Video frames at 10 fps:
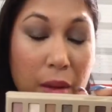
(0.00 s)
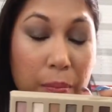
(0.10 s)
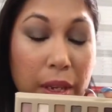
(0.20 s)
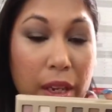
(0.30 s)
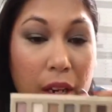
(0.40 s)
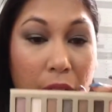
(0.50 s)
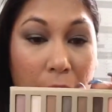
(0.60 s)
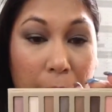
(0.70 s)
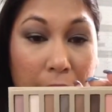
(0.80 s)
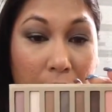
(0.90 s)
a pale
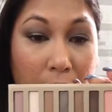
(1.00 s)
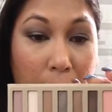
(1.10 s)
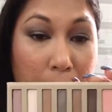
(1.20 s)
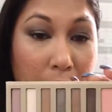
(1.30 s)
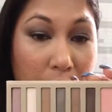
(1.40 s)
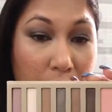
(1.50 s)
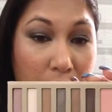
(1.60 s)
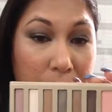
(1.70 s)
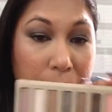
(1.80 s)
pink blush.